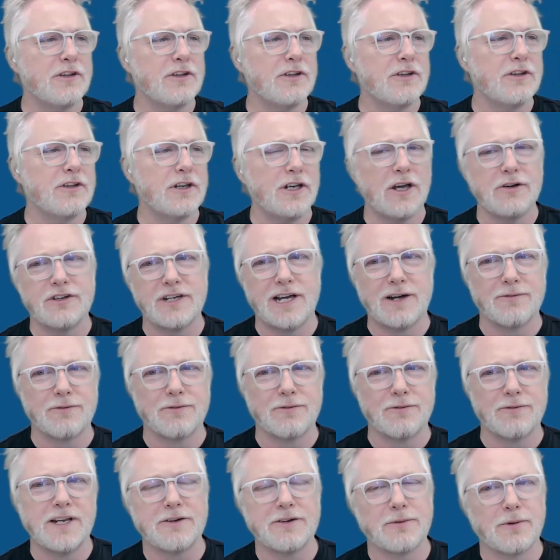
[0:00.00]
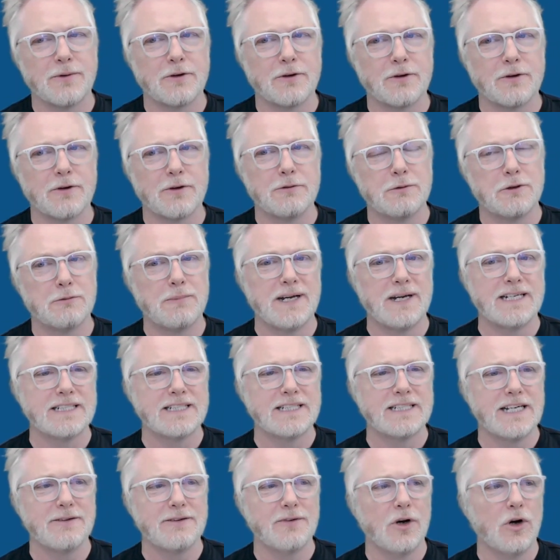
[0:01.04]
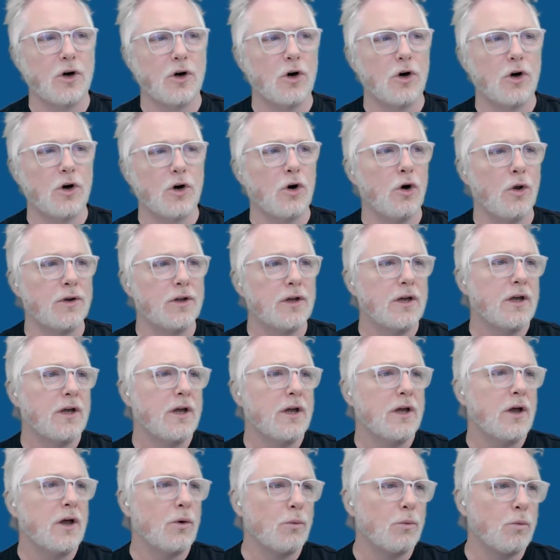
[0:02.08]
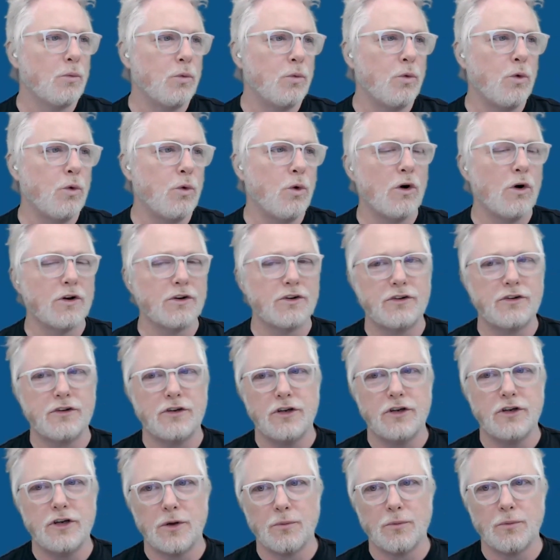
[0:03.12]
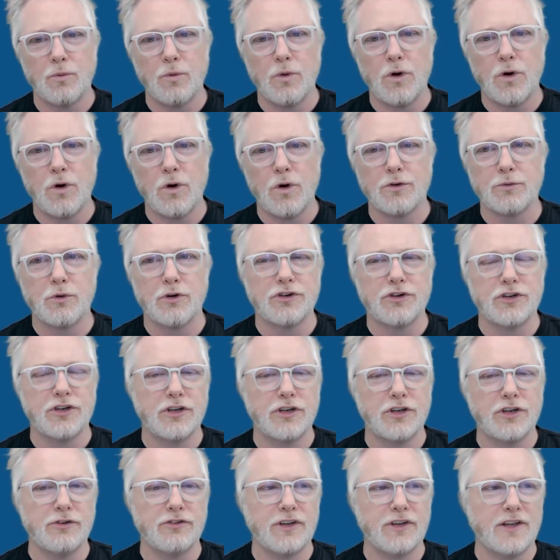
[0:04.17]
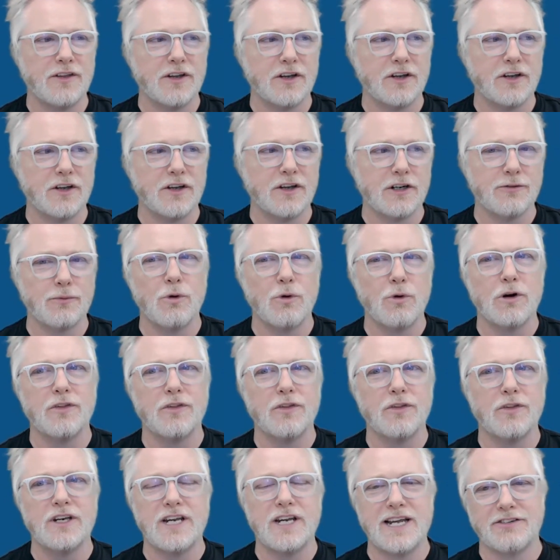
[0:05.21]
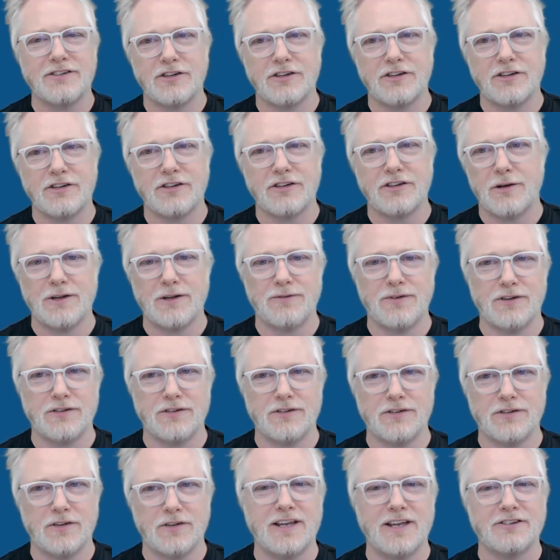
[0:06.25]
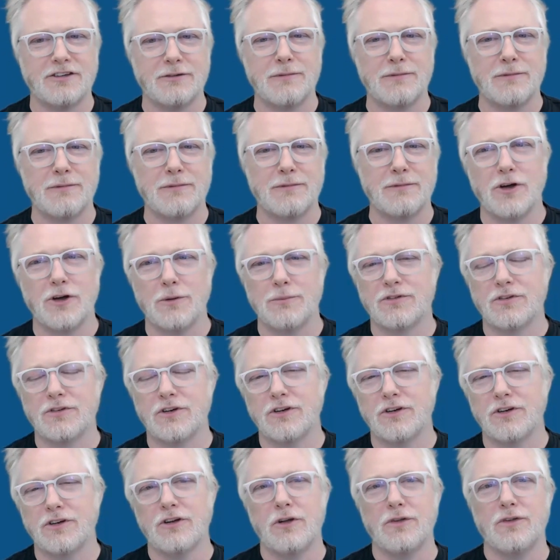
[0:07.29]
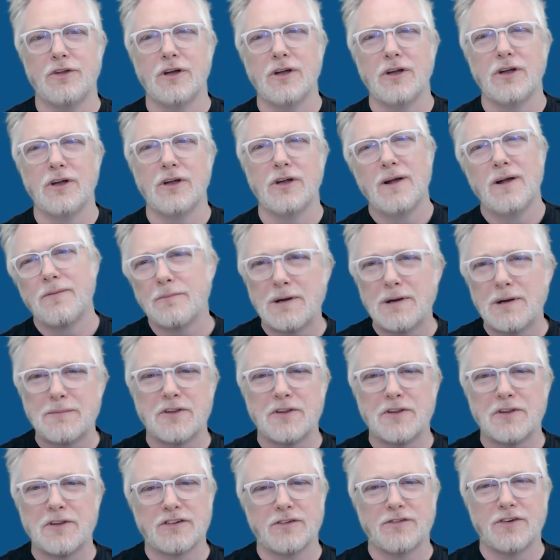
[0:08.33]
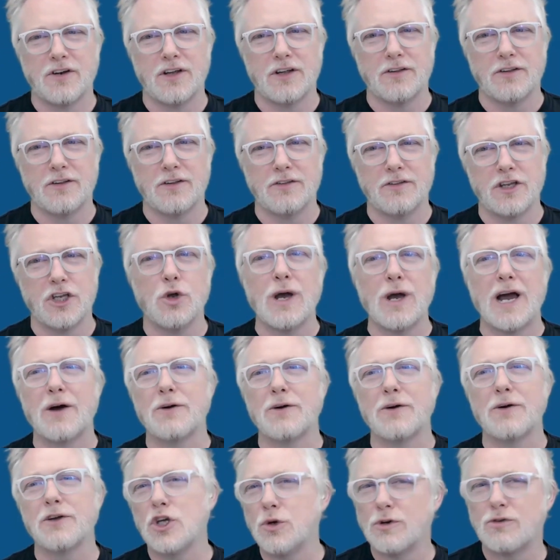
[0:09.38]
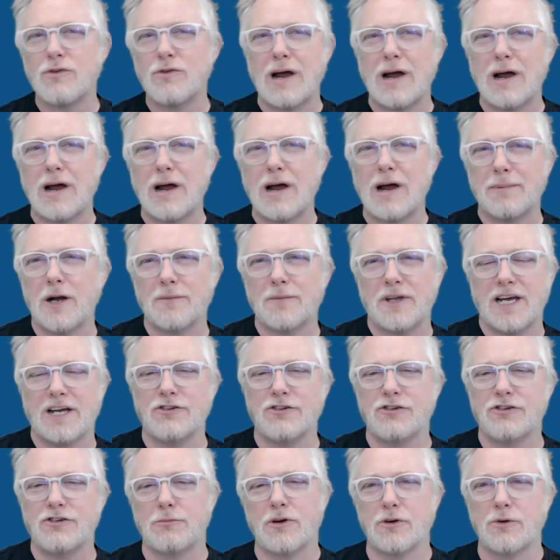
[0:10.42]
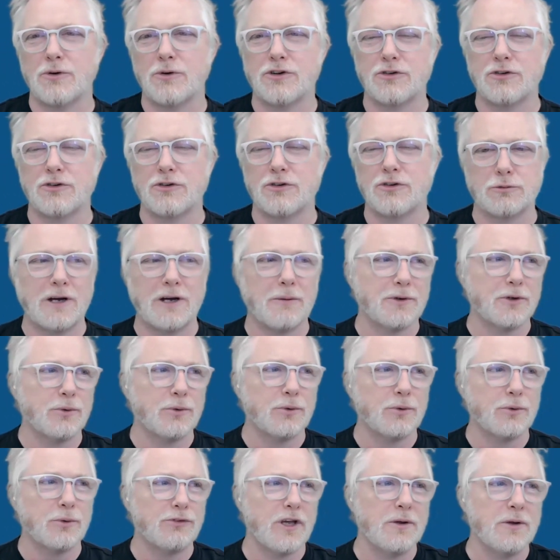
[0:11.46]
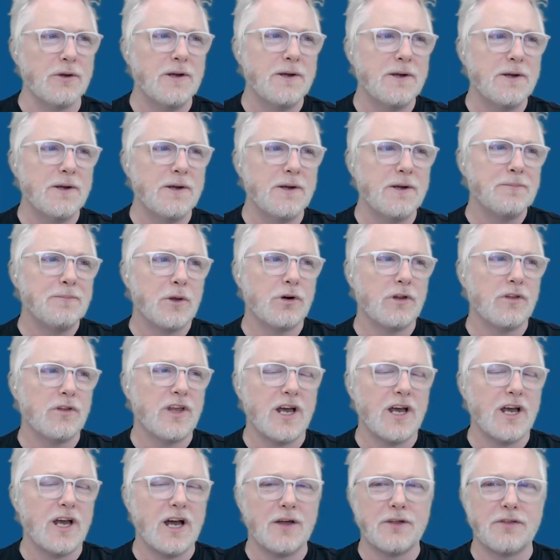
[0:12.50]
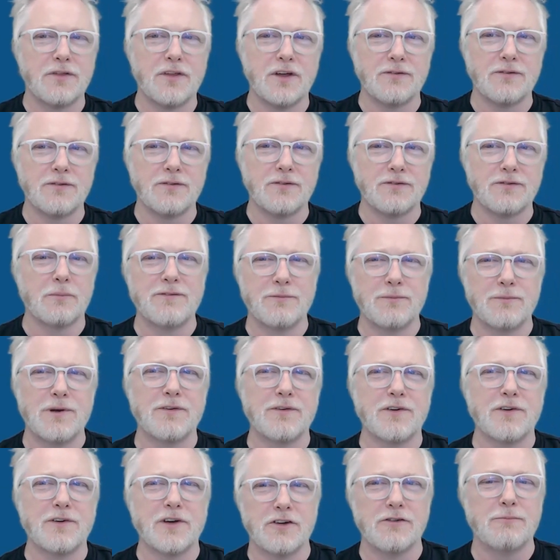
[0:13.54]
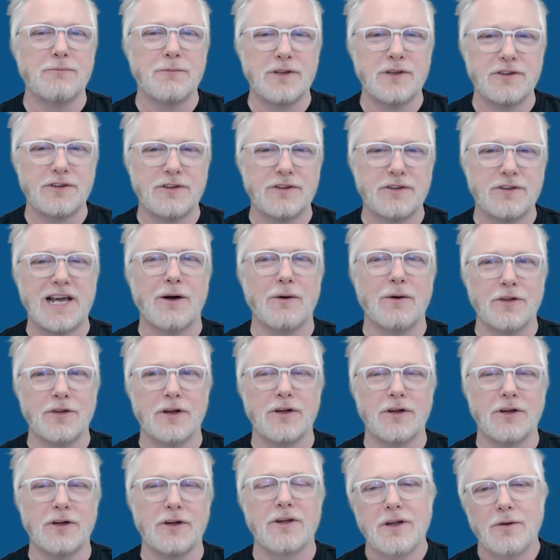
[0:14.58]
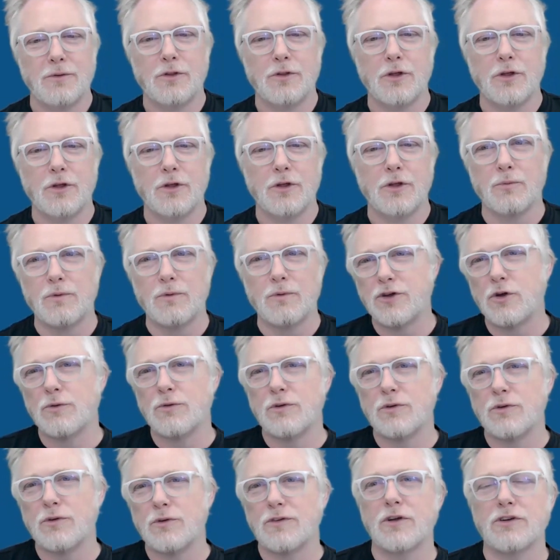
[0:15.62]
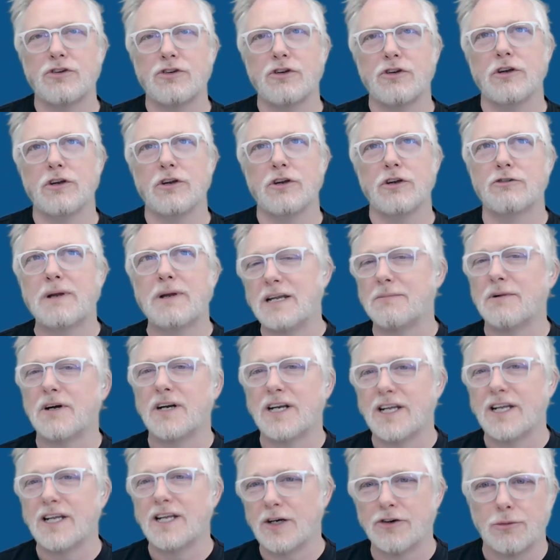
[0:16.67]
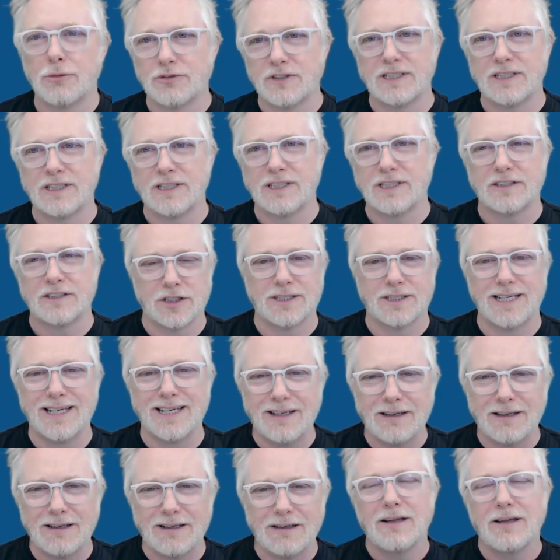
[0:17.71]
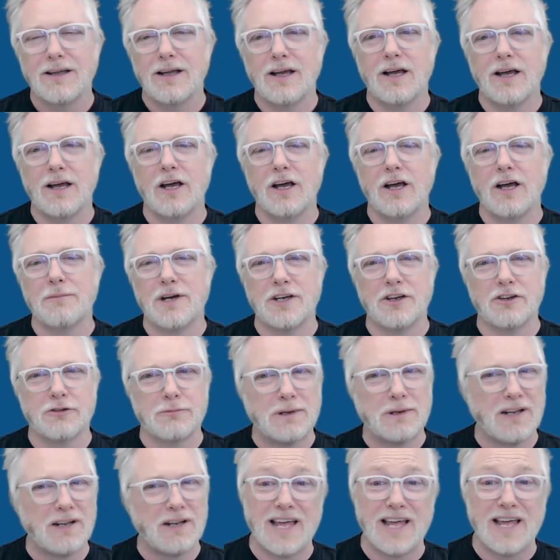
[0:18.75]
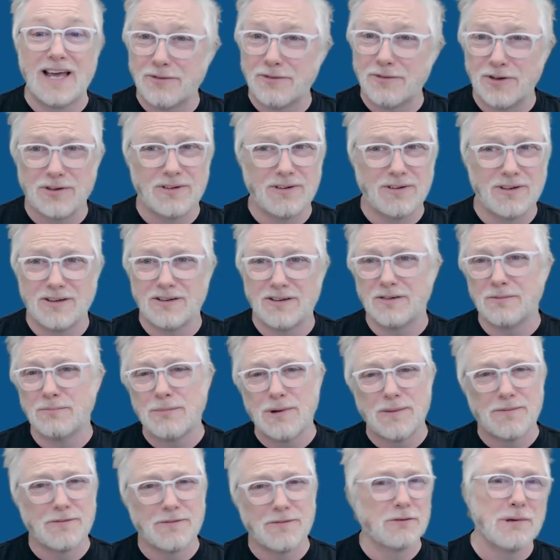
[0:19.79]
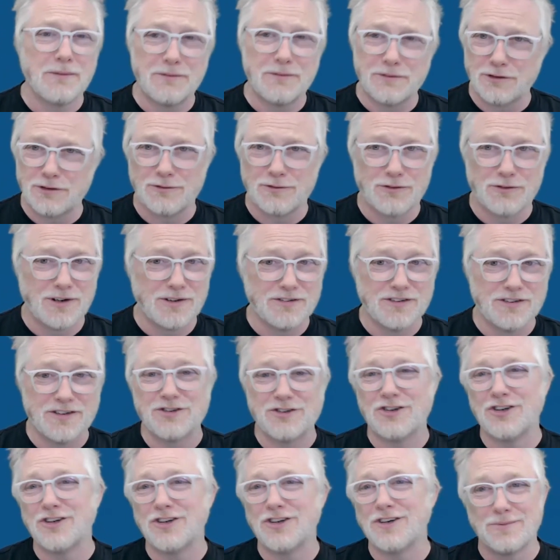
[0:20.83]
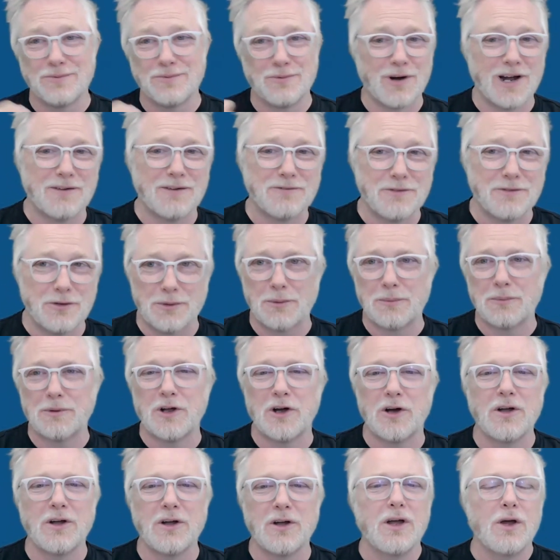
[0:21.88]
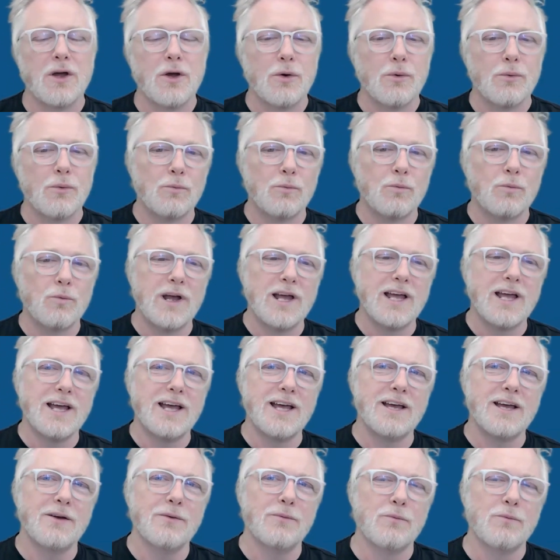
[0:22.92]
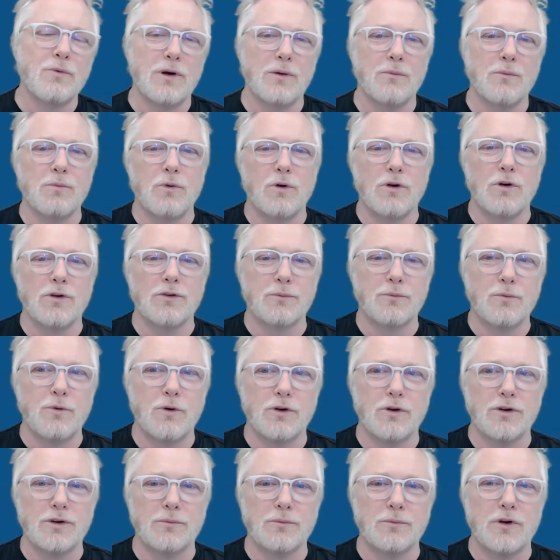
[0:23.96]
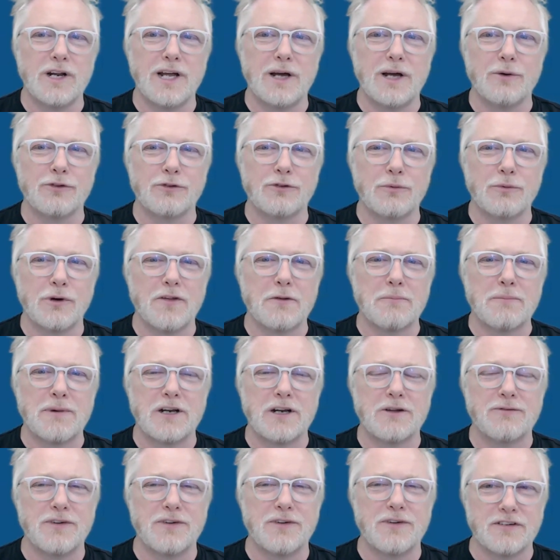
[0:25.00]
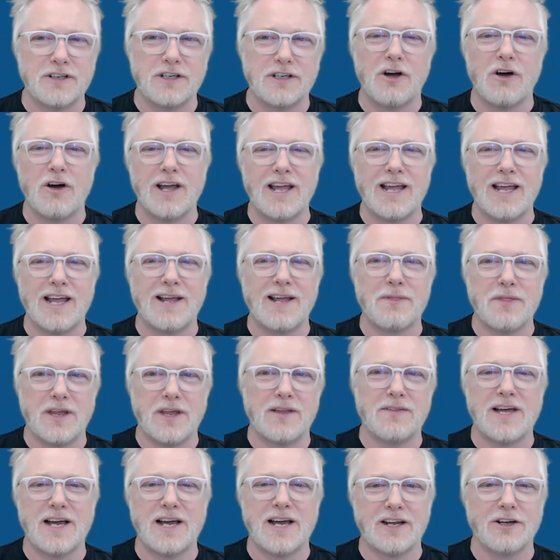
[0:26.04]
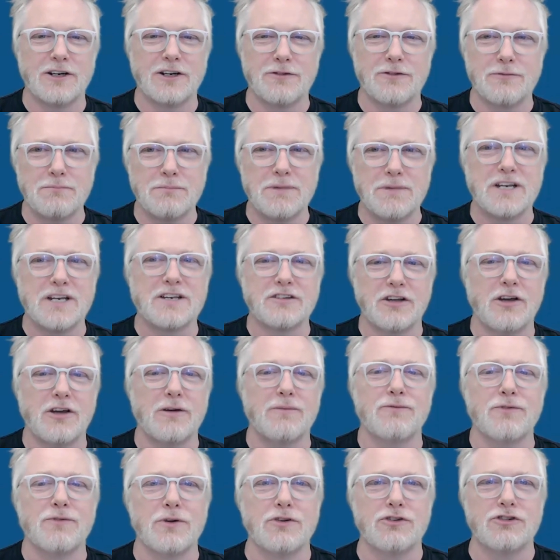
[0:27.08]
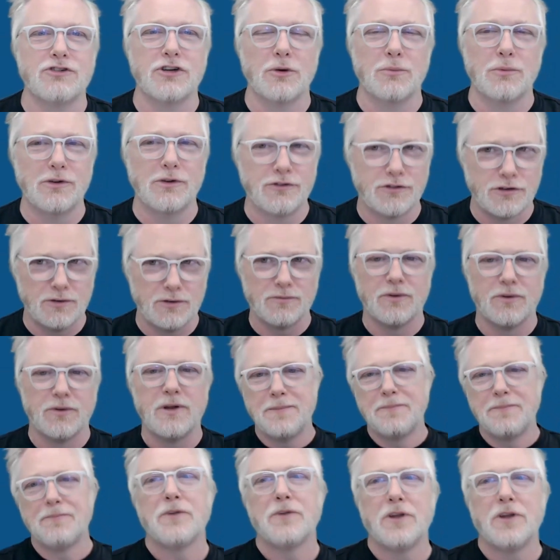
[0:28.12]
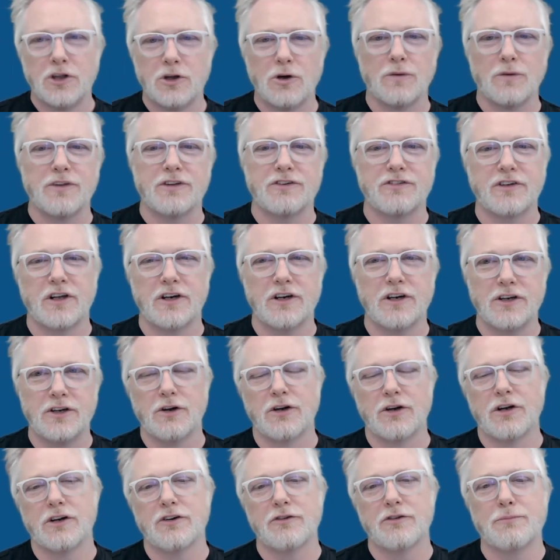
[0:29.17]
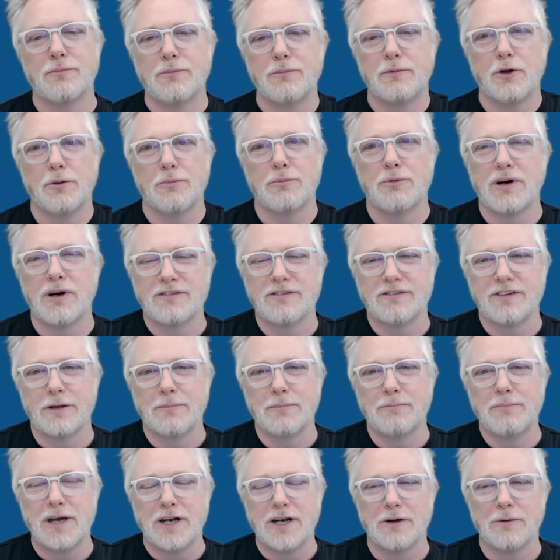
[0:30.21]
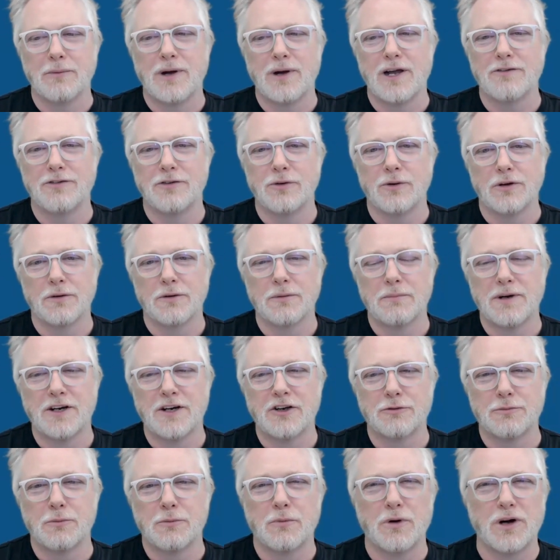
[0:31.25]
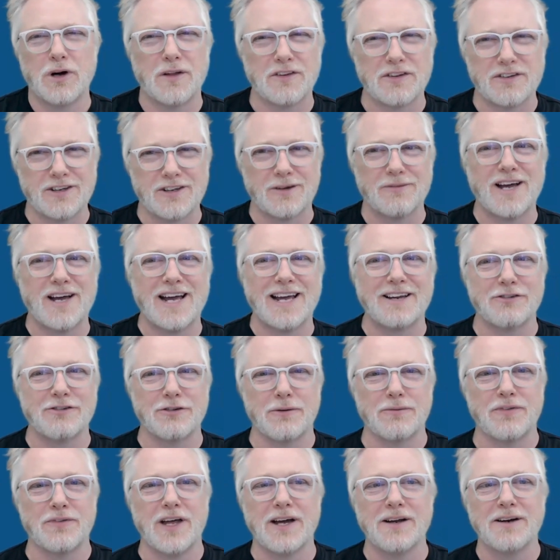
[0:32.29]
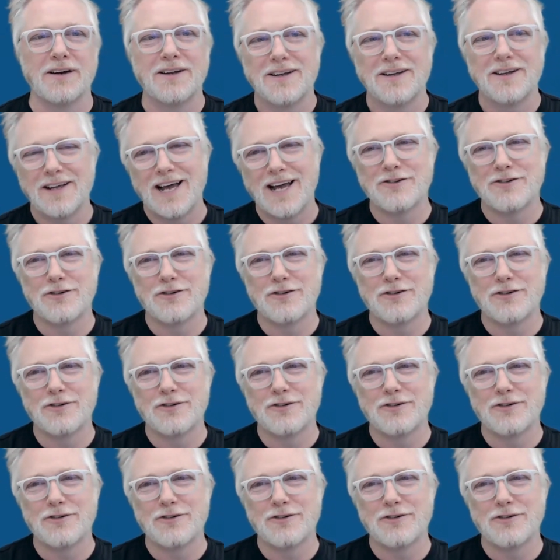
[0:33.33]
give us the lowdown from NetDocuments perspective on what do you see the kind of, what are the near-term benefits that the SME firms going to do that maybe that's sort of like that how you would wrap it up that Andrew's probably already talked about, but also what are the other stuff that we've kind of missed out that if you're spending money on adopting such a thing, and you're spending the effort and months of transition and have you blah blah, what else, what other benefits lie in that kind of mid-term future once you've got this done and you're practicing a better way of document management? What other stuff hangs off that?